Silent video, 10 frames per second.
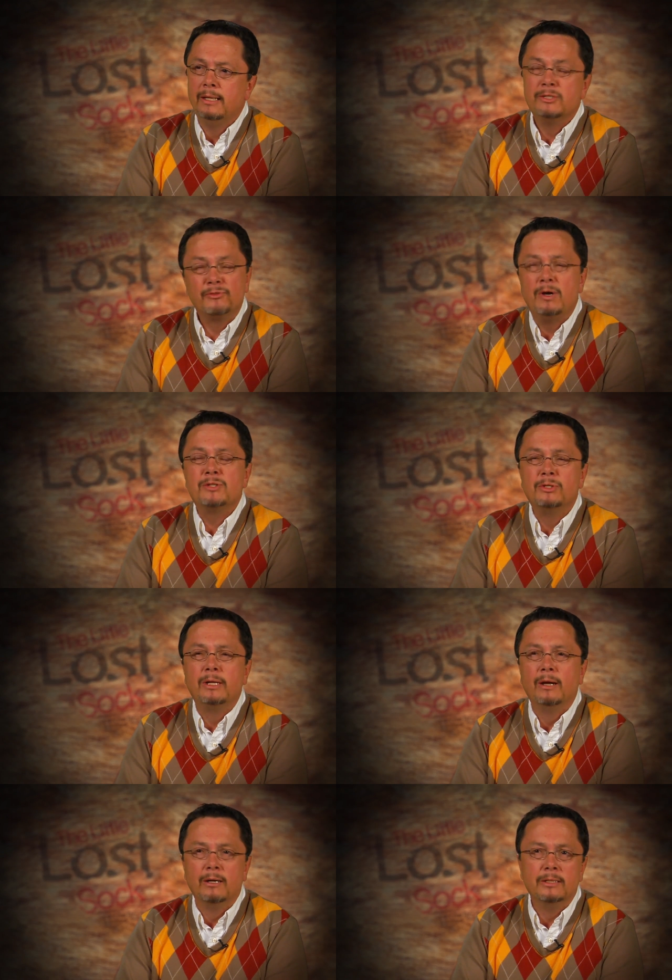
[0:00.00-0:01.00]
and its foster
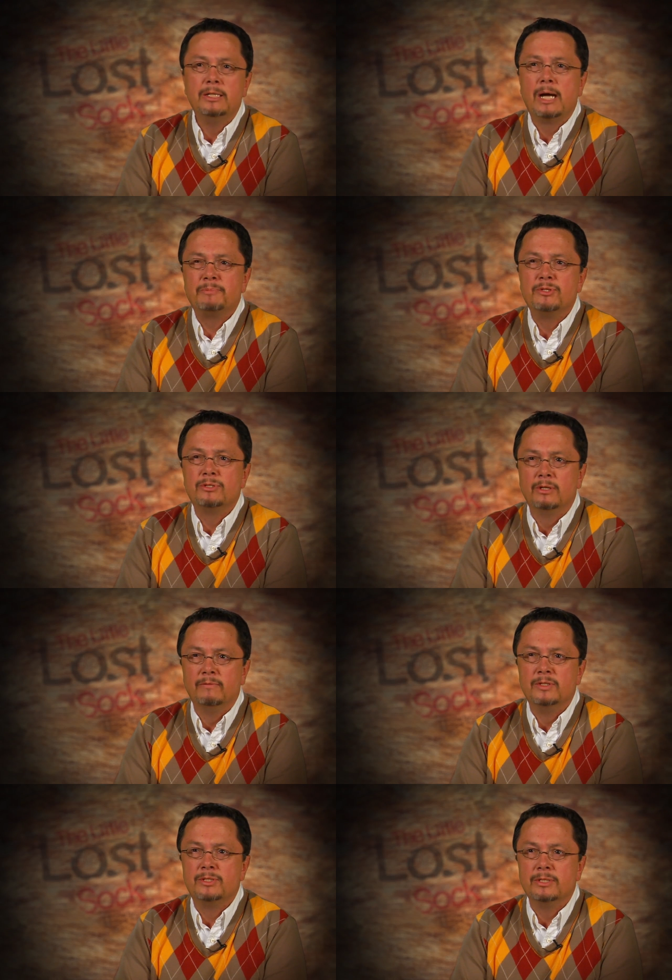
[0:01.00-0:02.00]
care and adoption
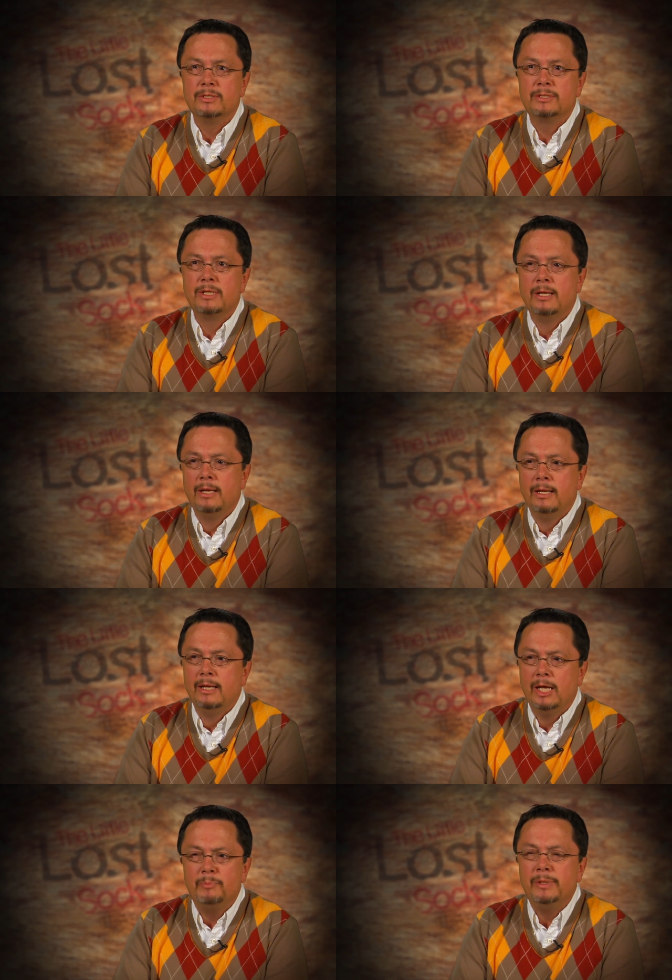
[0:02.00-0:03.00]
services,
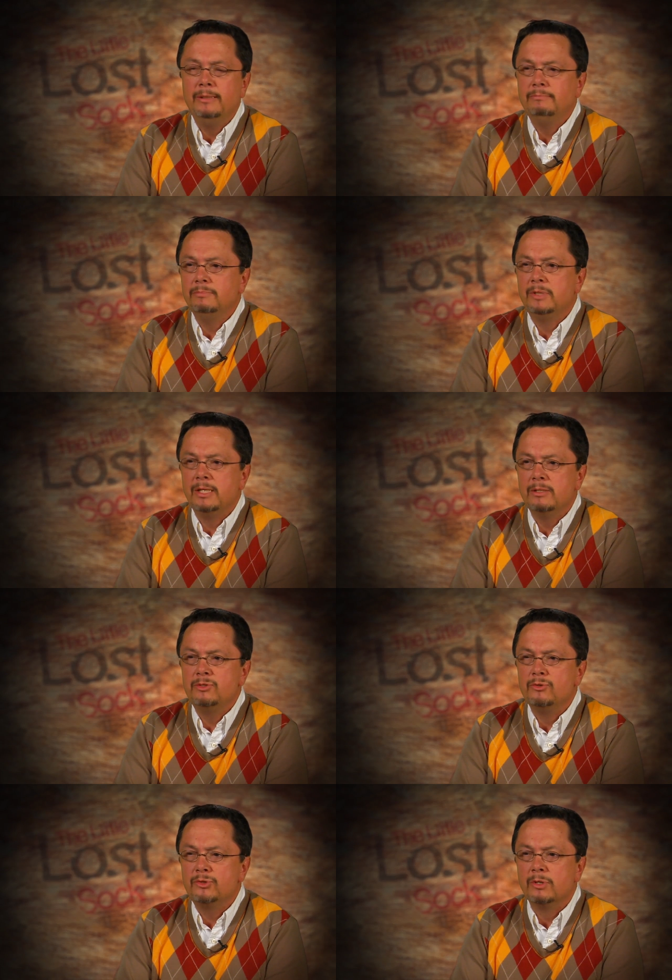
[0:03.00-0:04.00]
helping
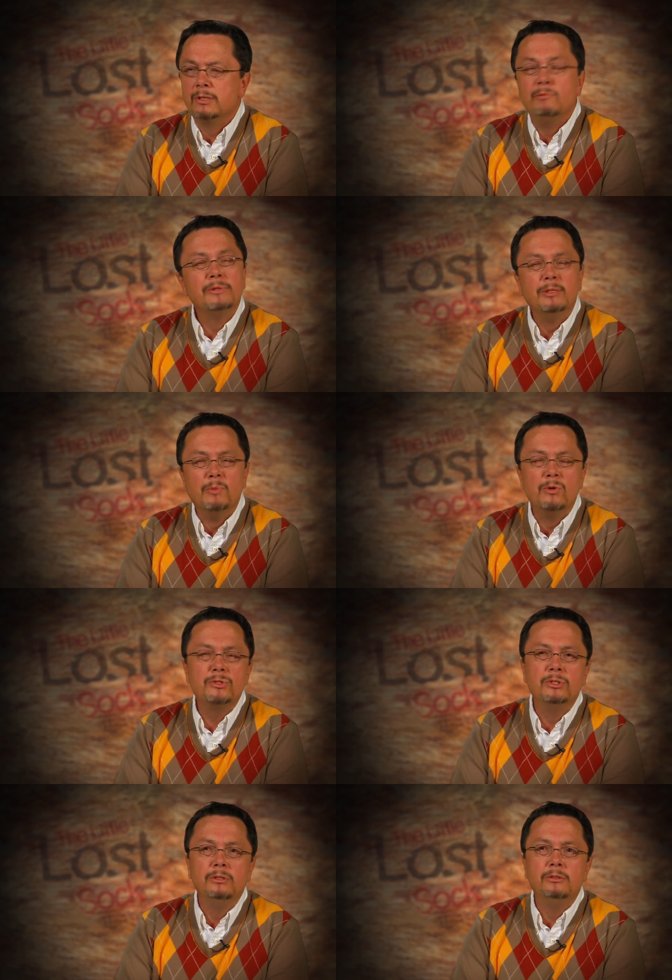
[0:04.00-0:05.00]
kids who struggle with
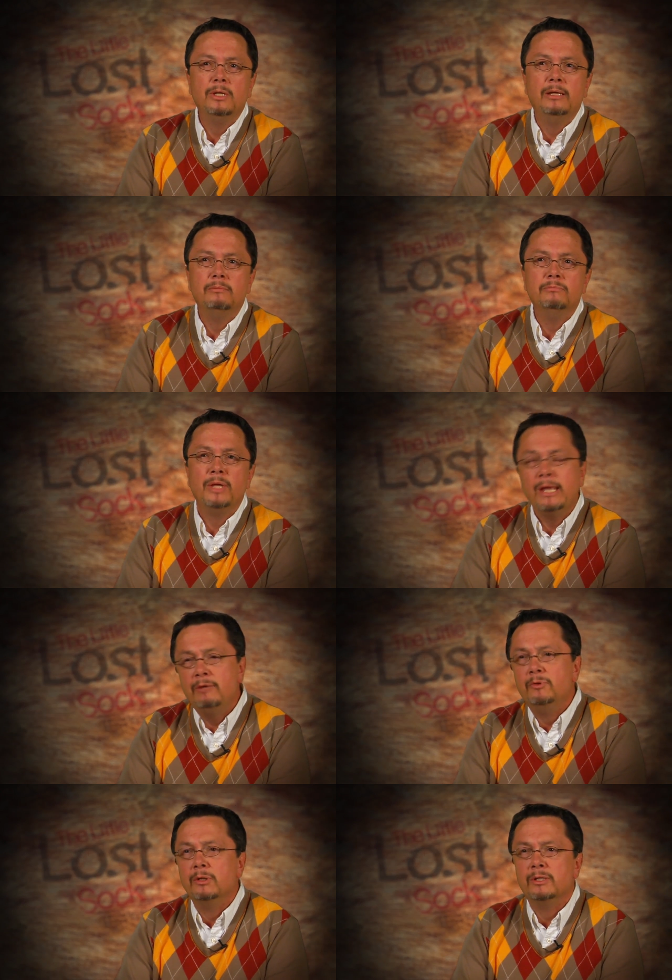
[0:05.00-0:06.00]
emotional and
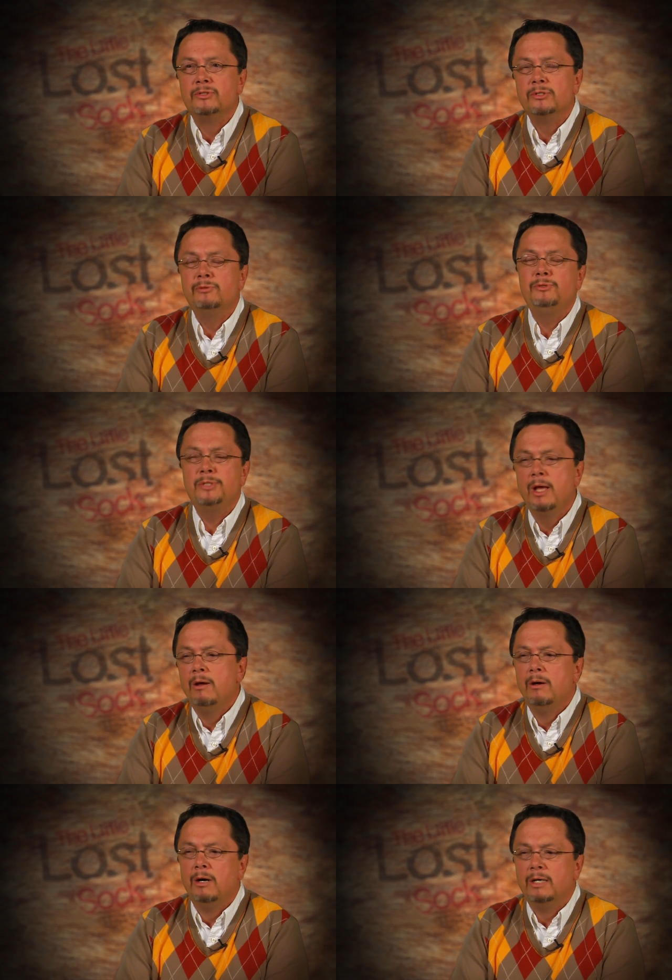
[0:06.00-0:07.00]
behavioral issues,
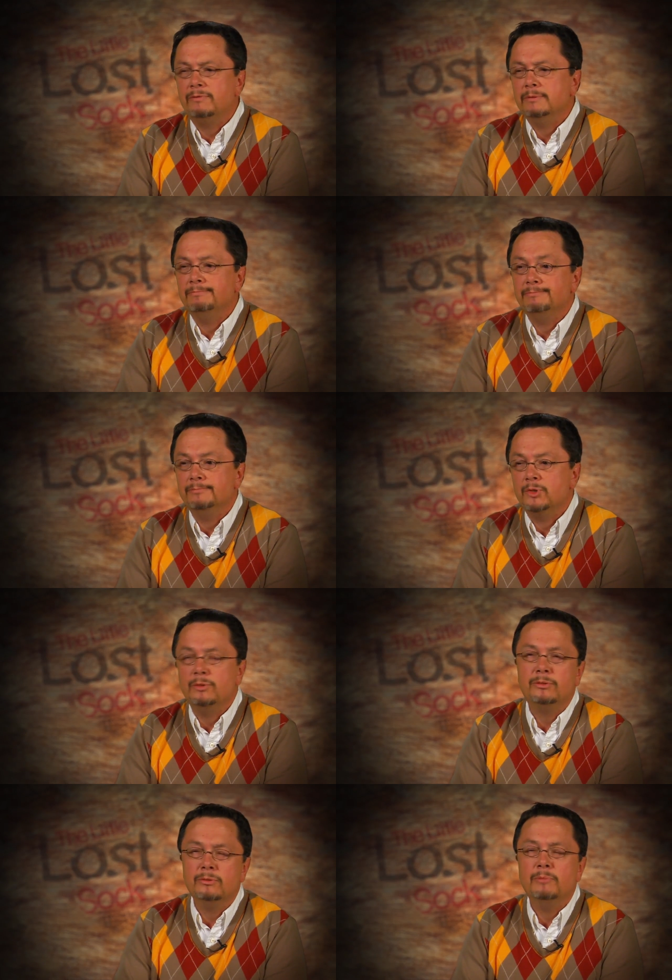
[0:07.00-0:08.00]
often
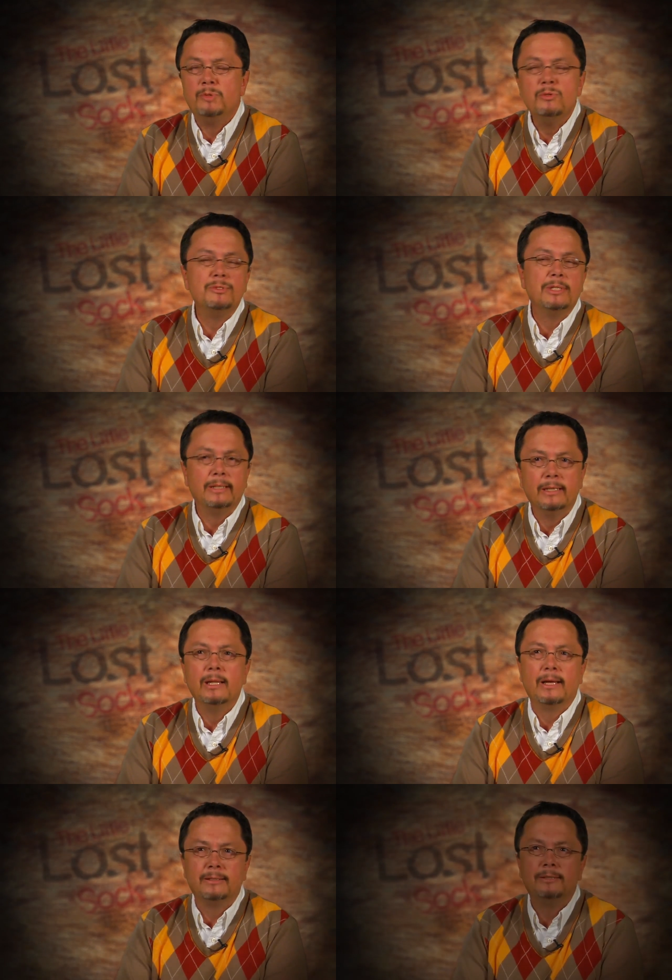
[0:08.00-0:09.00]
due to abuse and
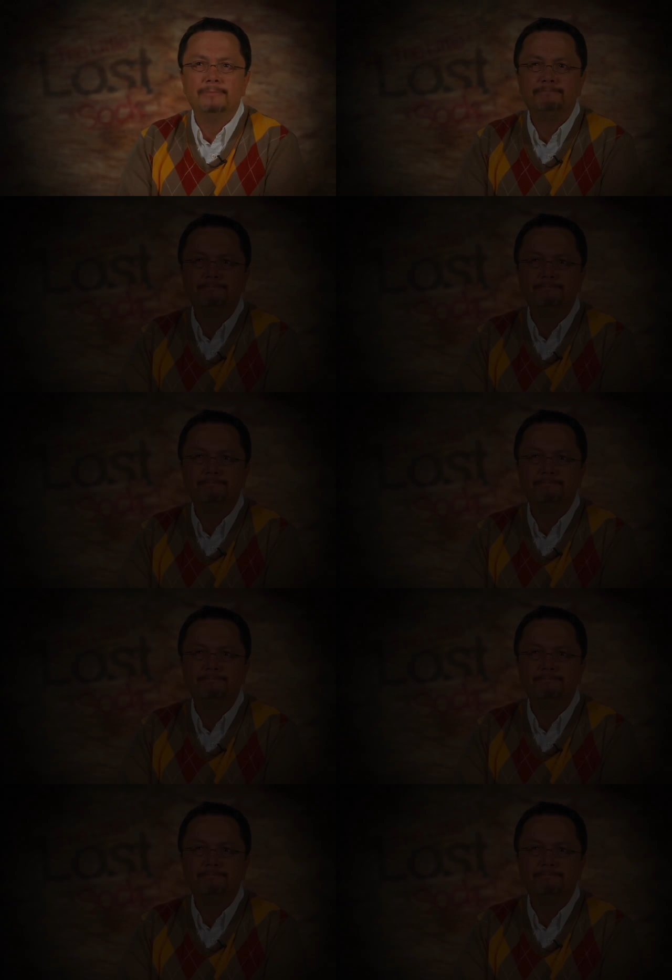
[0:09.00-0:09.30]
neglect.